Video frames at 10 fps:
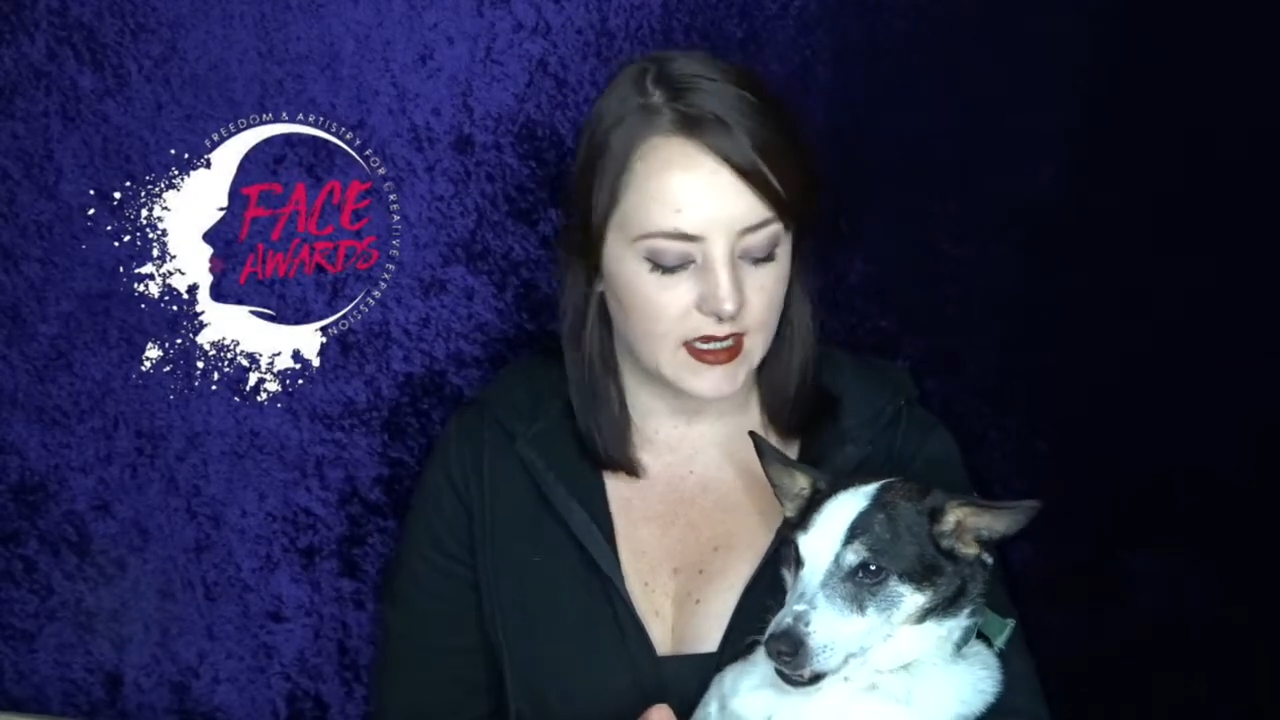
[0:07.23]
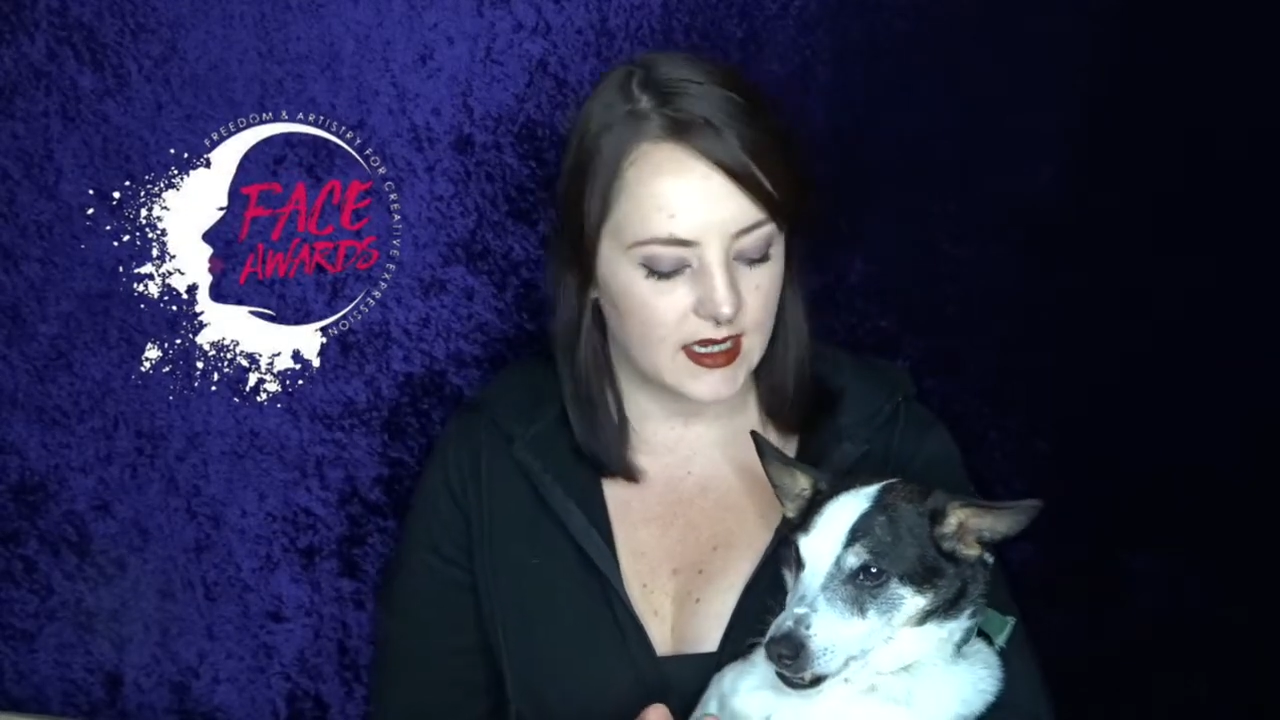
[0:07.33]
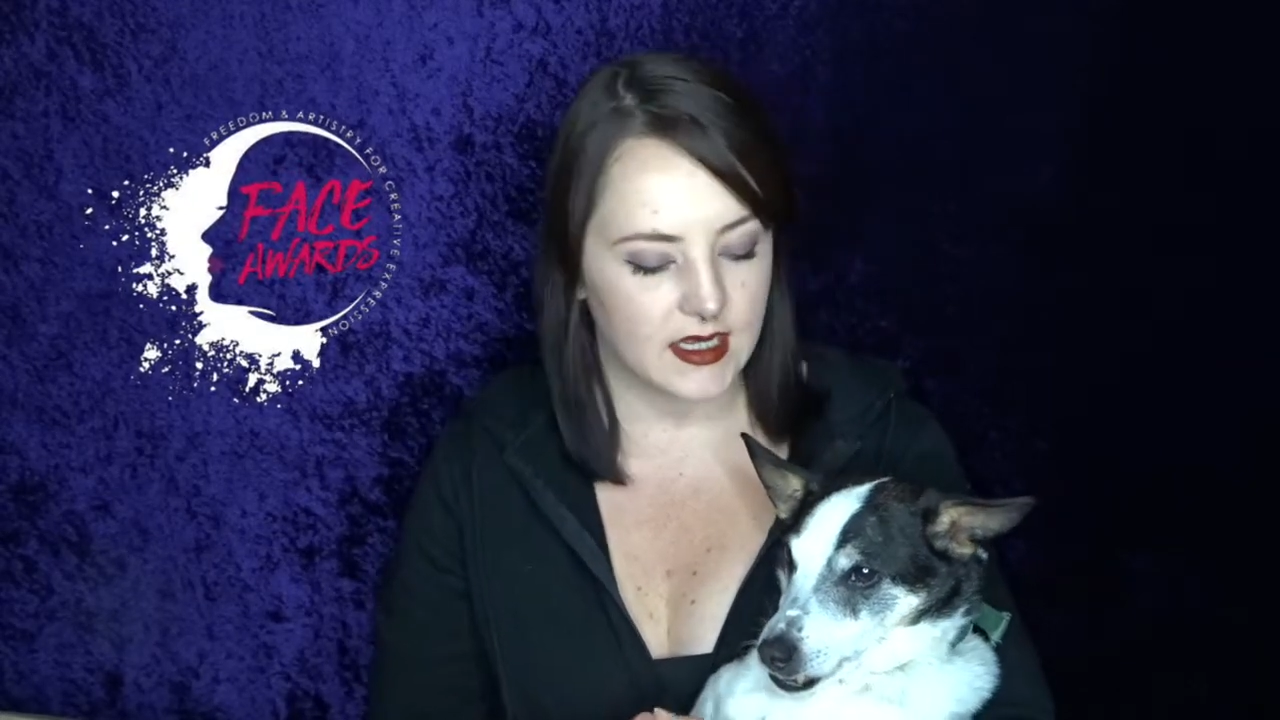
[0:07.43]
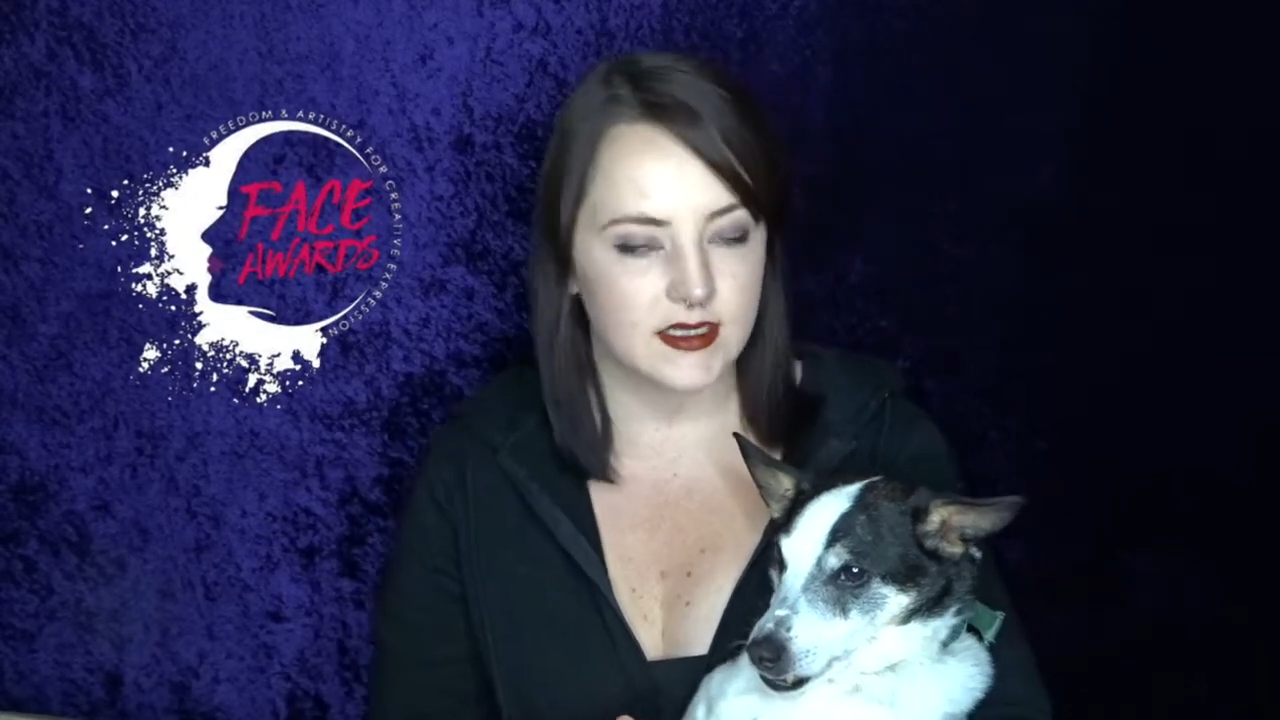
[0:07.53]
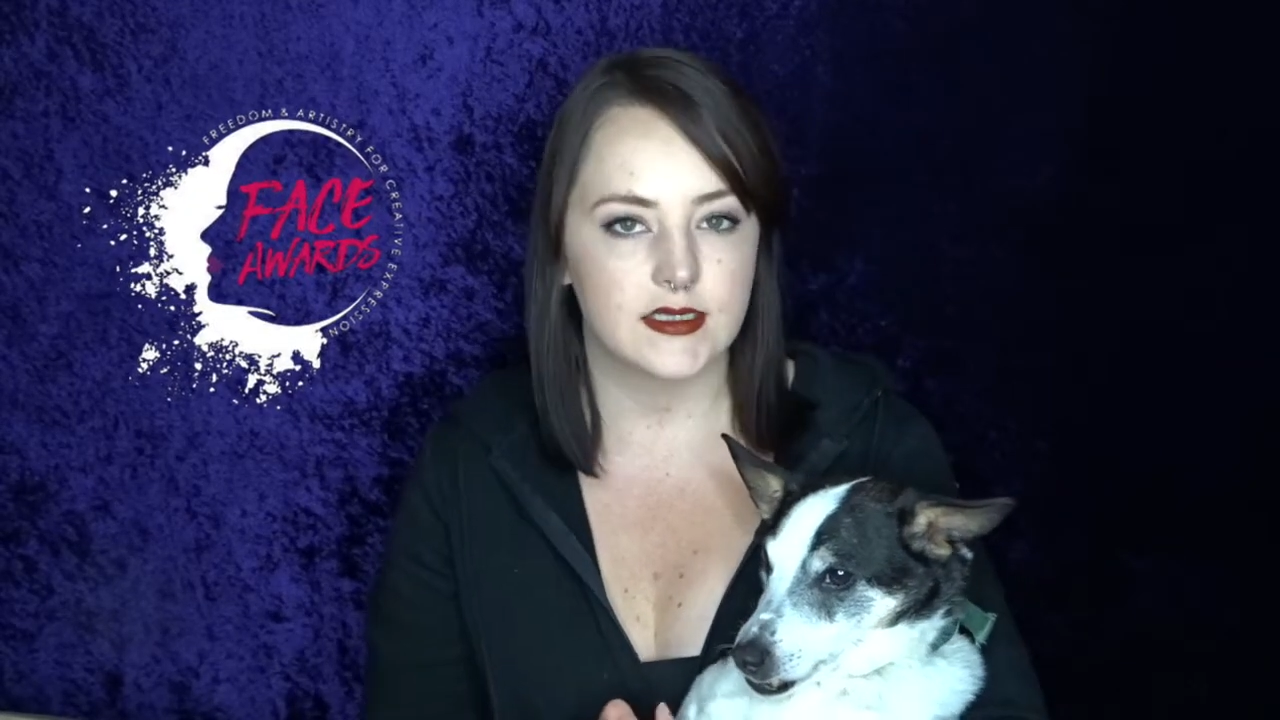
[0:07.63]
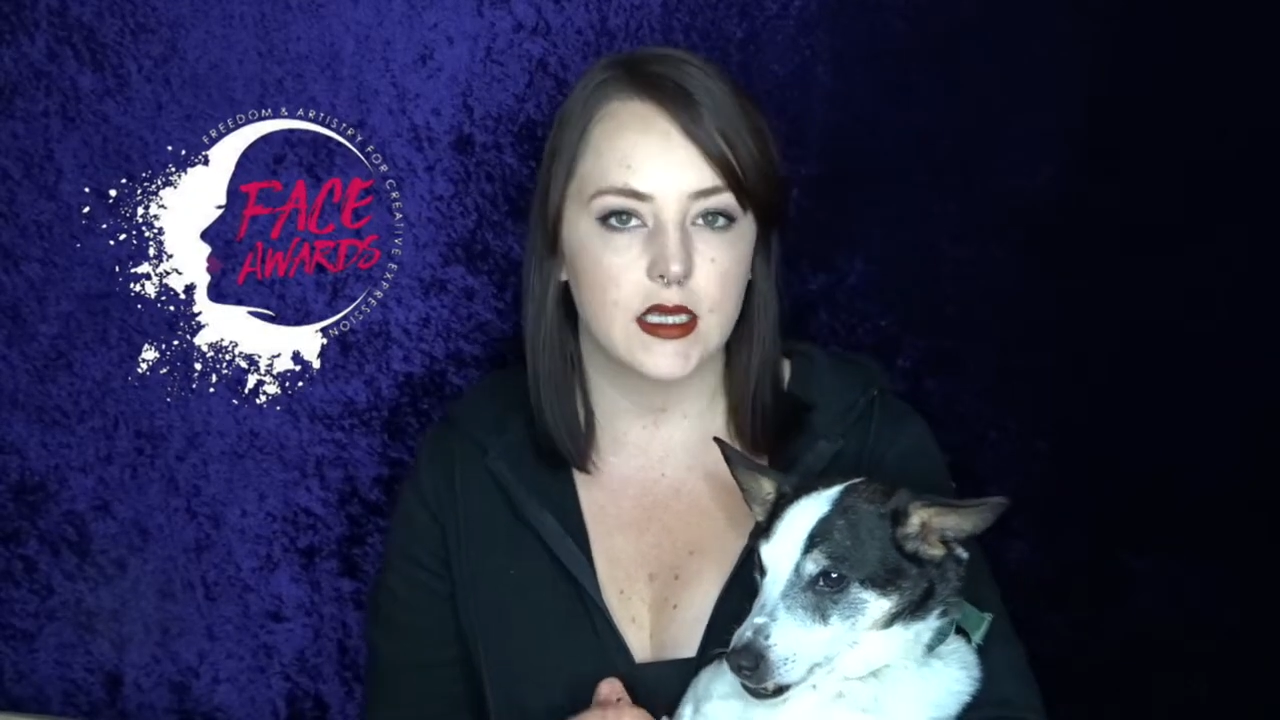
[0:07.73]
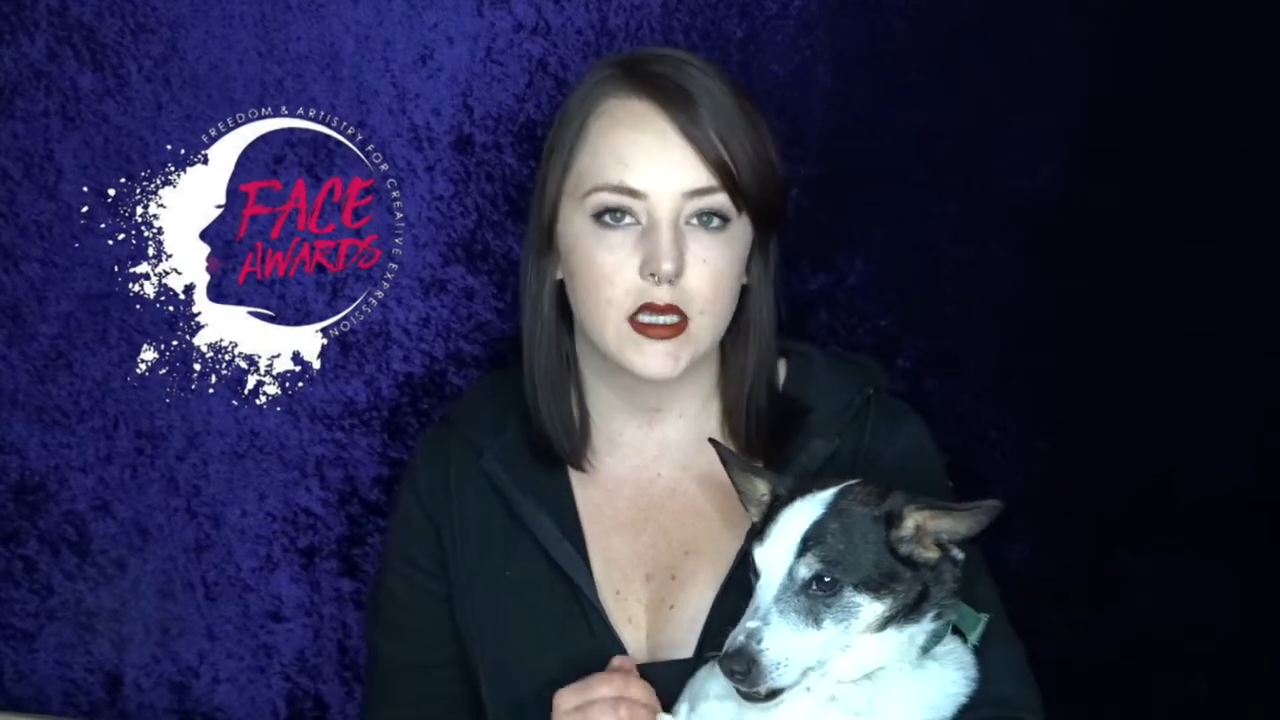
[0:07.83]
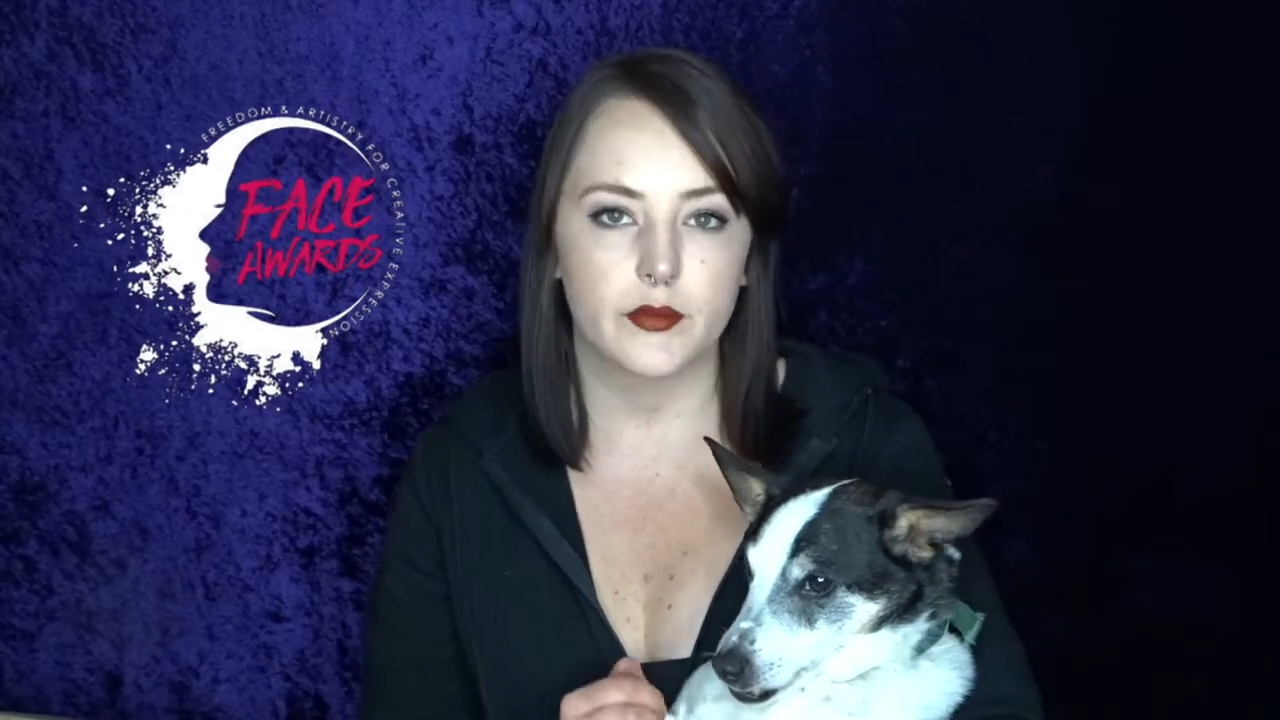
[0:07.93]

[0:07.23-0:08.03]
NYX